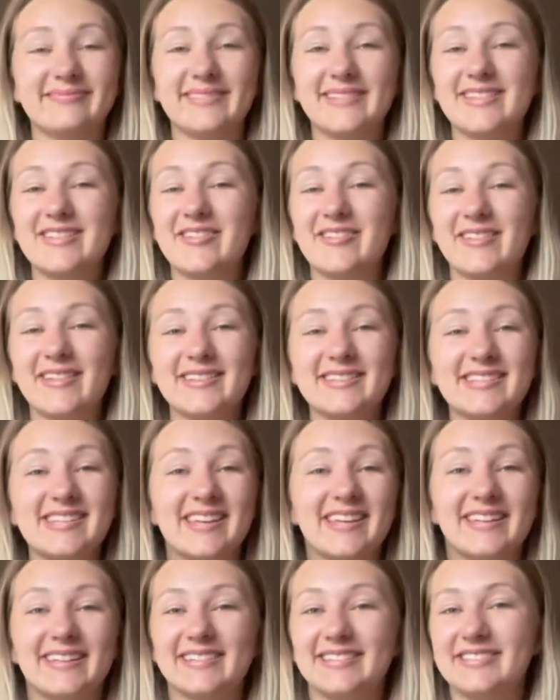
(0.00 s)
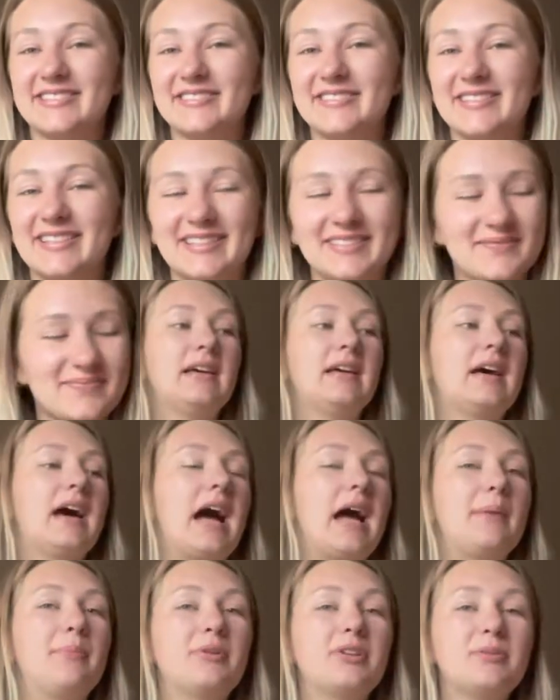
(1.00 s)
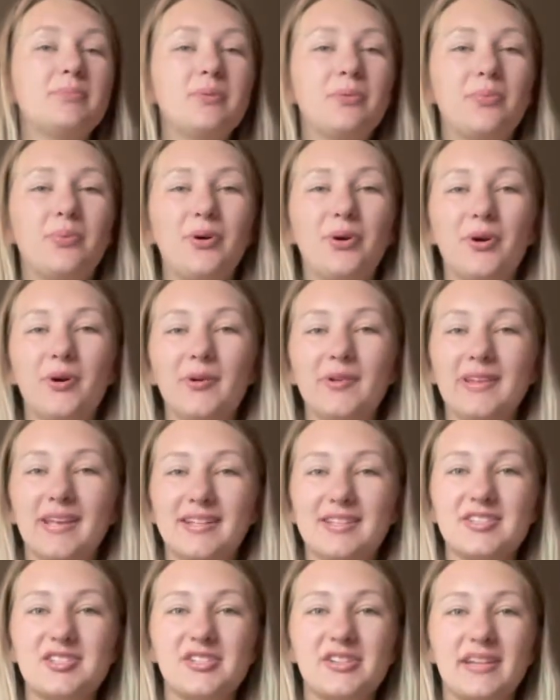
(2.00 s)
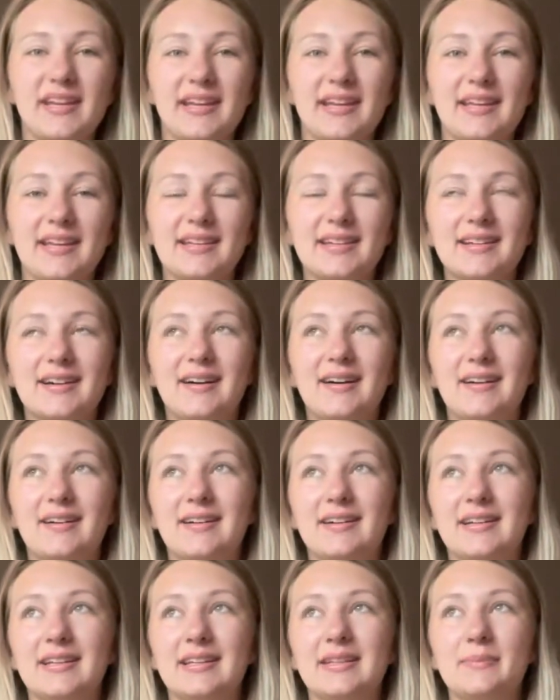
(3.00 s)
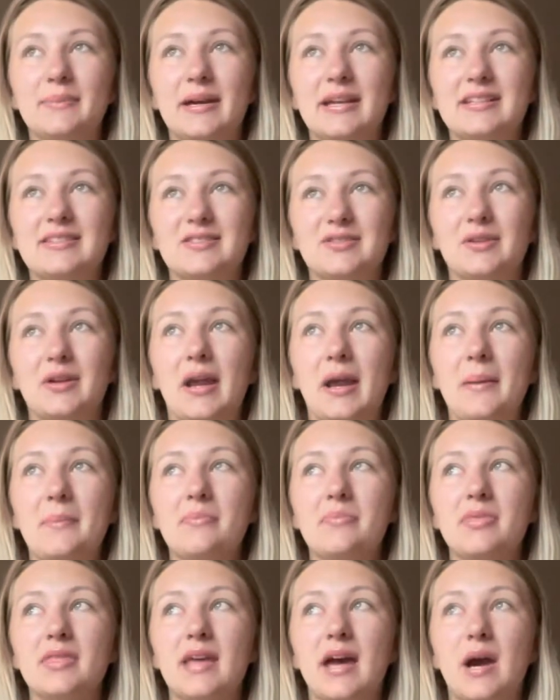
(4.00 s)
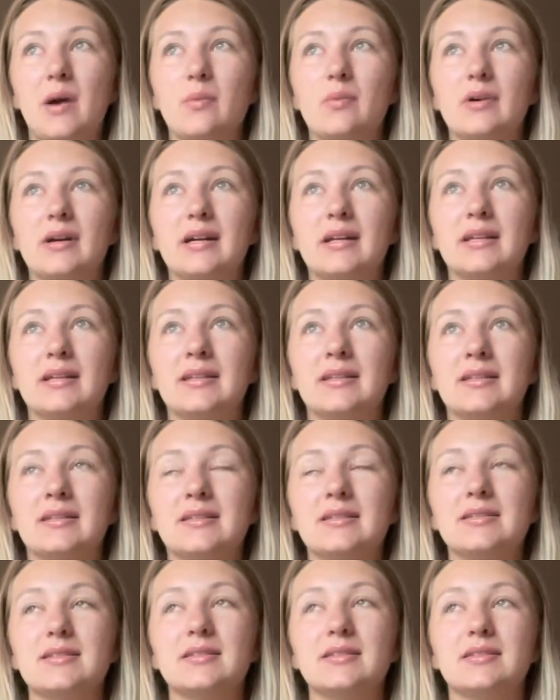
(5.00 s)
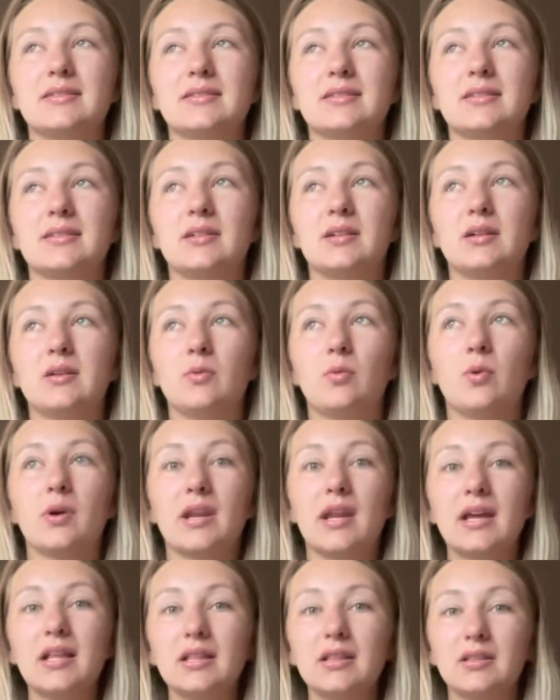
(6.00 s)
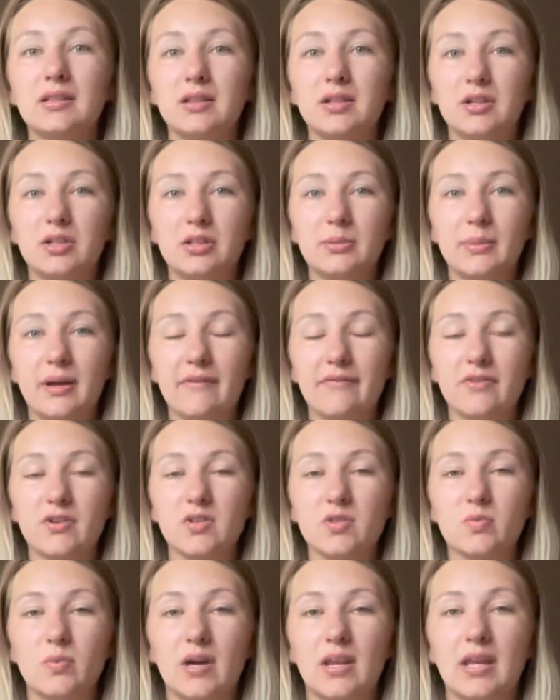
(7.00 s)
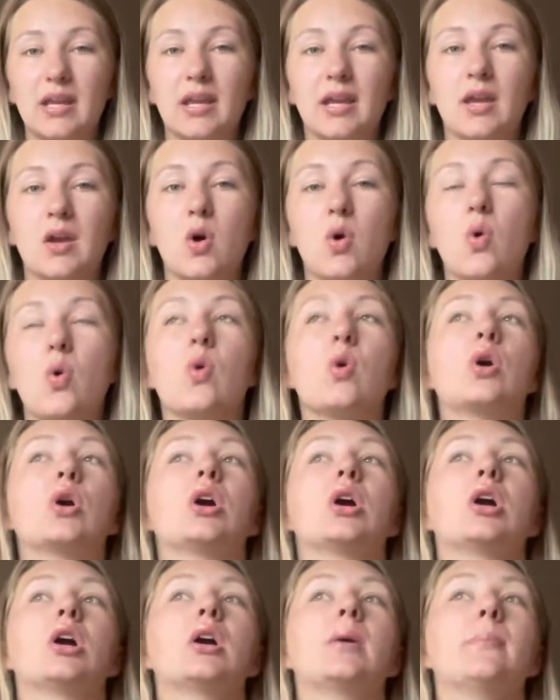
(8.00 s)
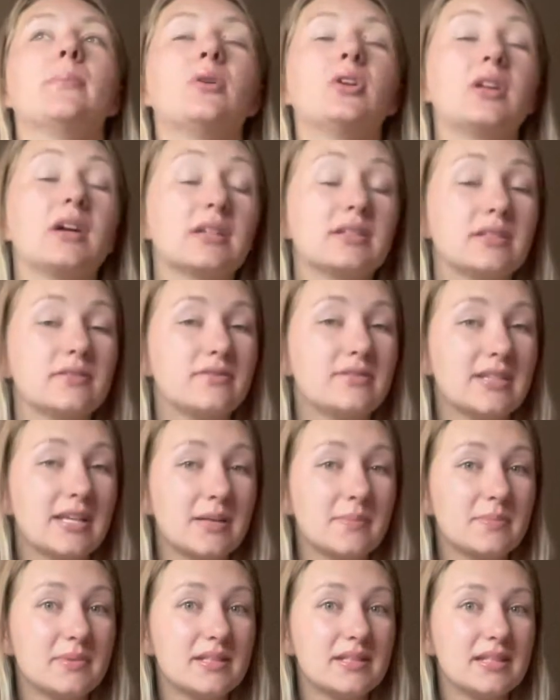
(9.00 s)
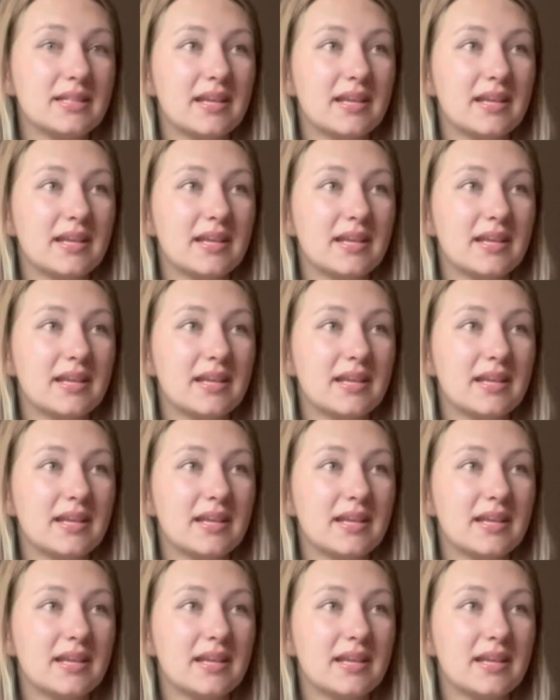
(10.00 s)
So let's get into it. I put up a poll yesterday on my Instagram that was what I learned at my first wedding or productive tips.